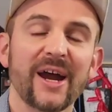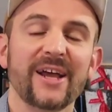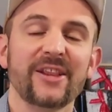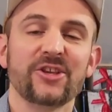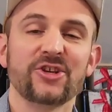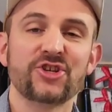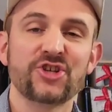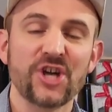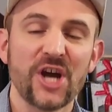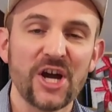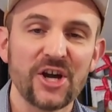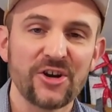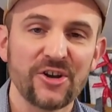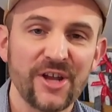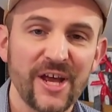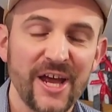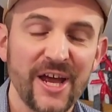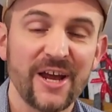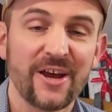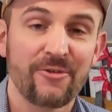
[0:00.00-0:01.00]
and
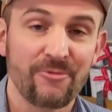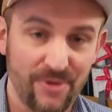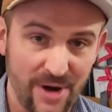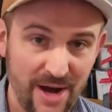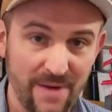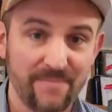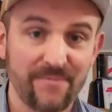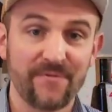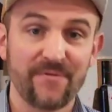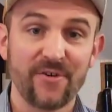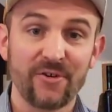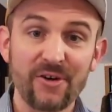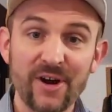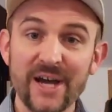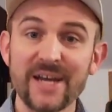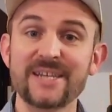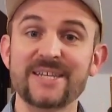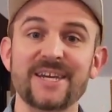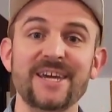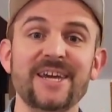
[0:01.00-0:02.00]
Chardonnay grape
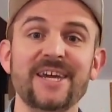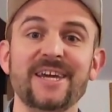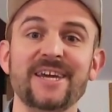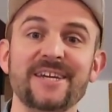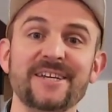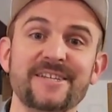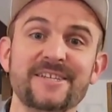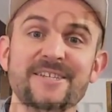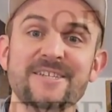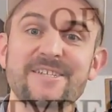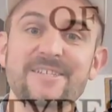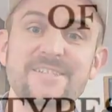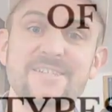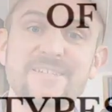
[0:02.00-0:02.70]
varieties.